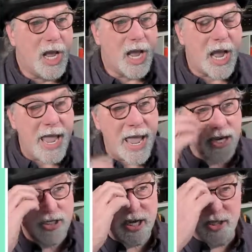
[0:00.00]
I
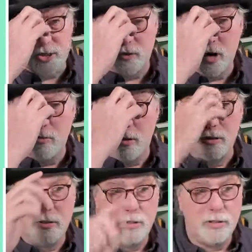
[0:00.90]
actually had
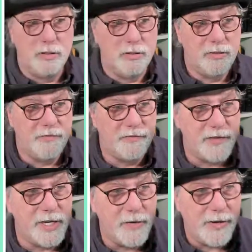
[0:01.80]
trouble
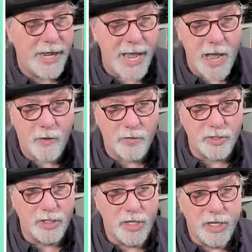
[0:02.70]
figuring
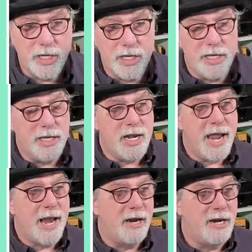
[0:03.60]
out in
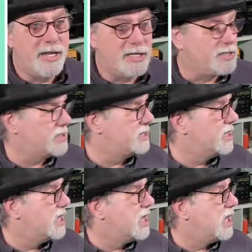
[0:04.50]
Herdis
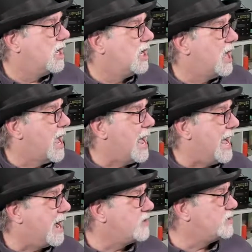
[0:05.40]

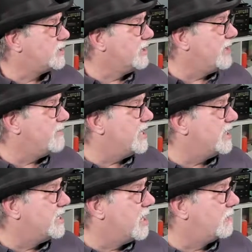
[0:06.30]
how to limit
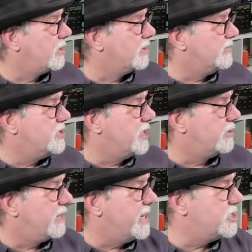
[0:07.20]
the number of
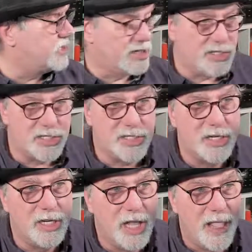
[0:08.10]
generations
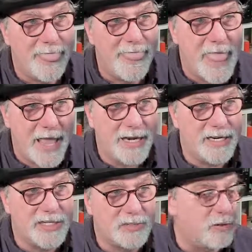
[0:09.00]
that
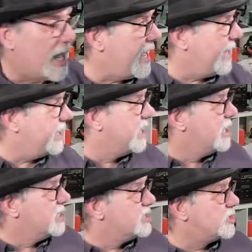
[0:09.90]
it displayed.
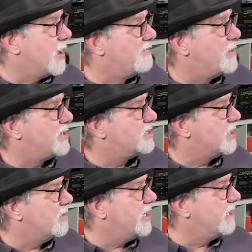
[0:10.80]
So I've picked
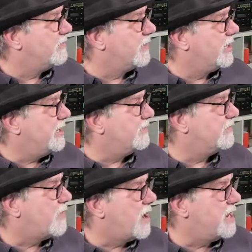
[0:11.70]
someone here very
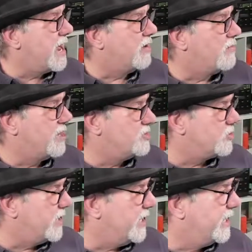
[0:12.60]
far down my
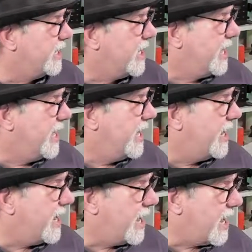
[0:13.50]
tree,
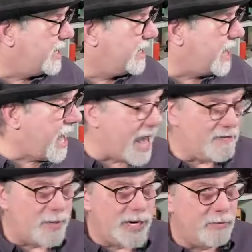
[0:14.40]
and I
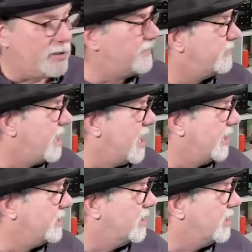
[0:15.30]
haven't been able to
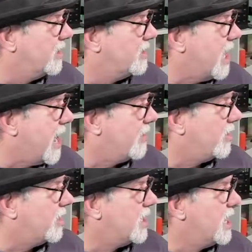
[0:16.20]
find how
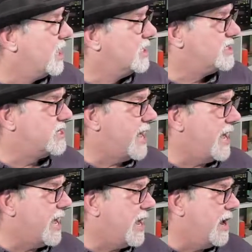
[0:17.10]
to
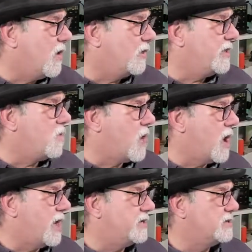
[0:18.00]
say I only
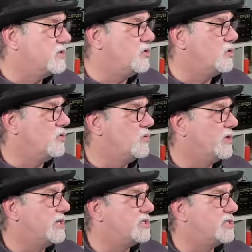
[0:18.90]
want to
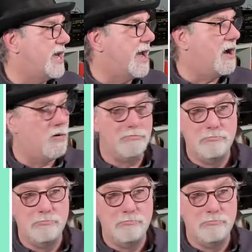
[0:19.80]
list out